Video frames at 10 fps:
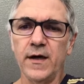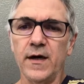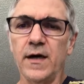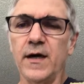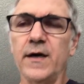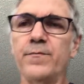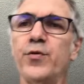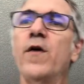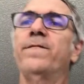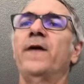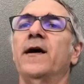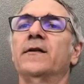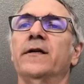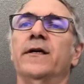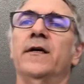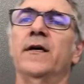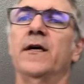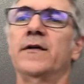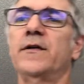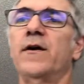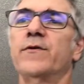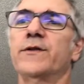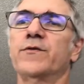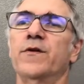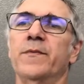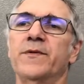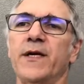on profiling terrorist groups,